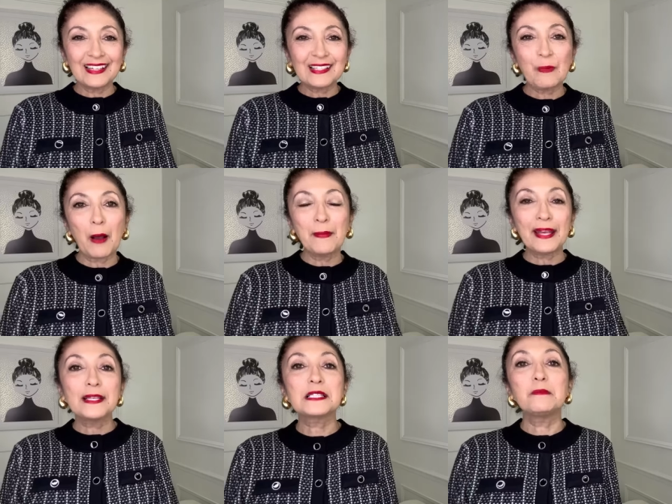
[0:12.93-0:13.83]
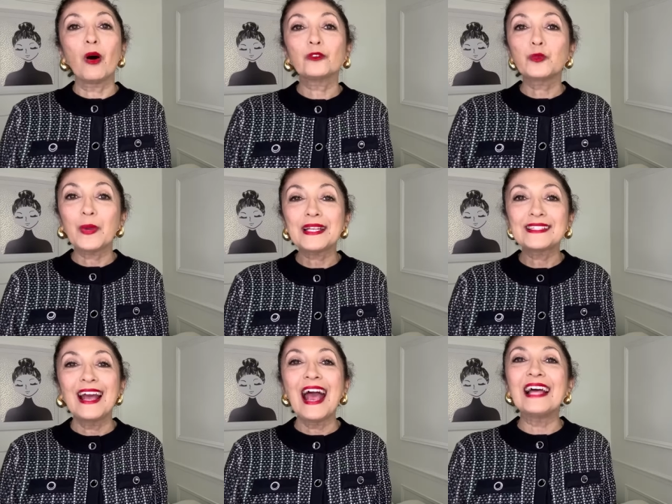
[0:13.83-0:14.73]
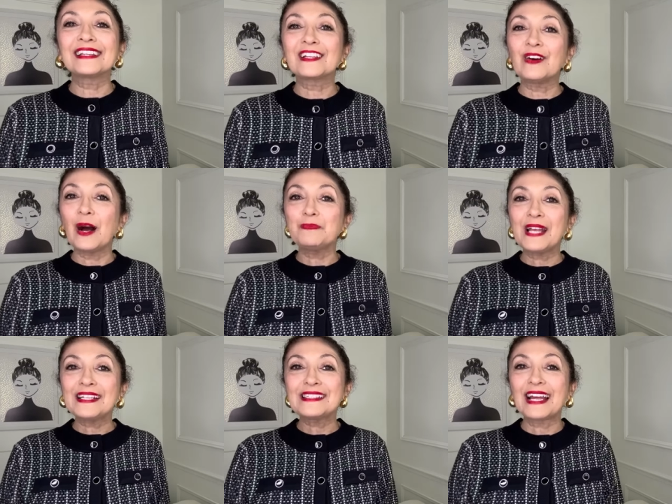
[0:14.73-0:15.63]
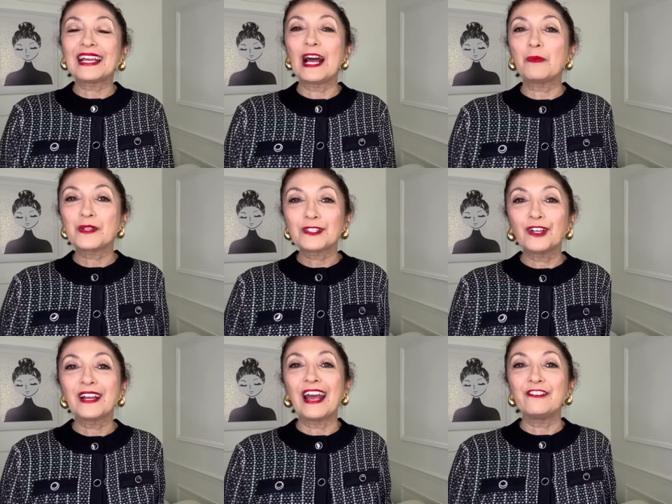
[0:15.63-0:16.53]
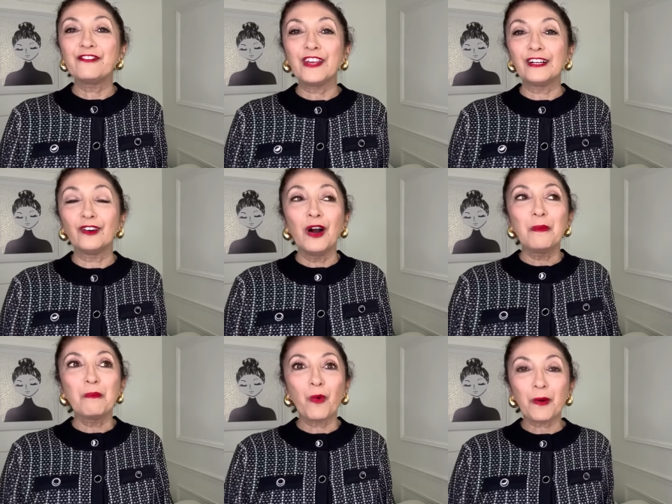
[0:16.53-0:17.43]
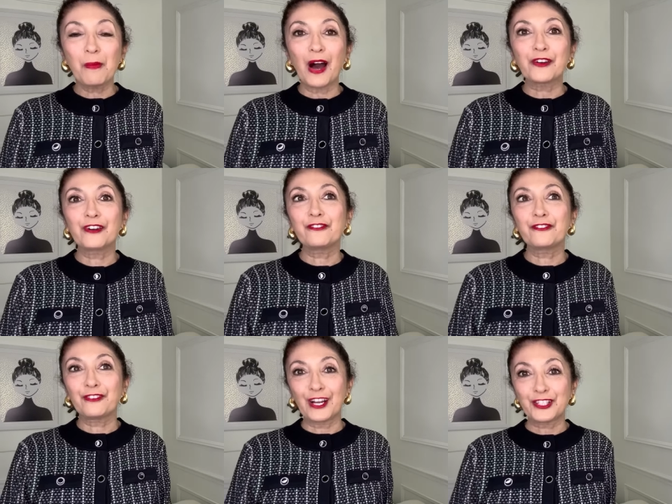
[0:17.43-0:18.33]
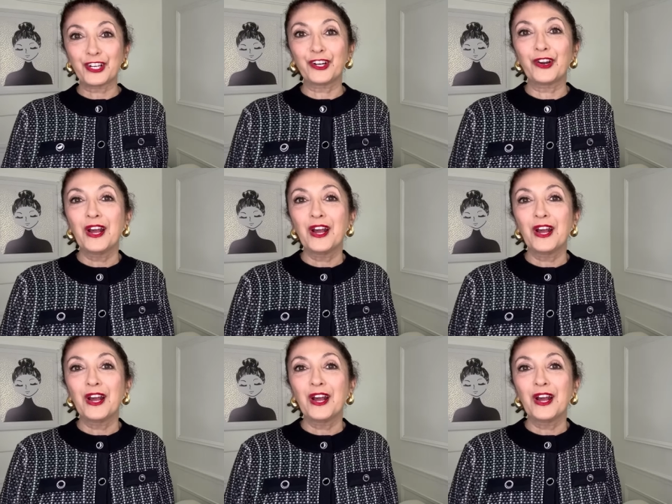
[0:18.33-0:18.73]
it's about making small tweaks and little updates that can help us look and feel more modern, fresher,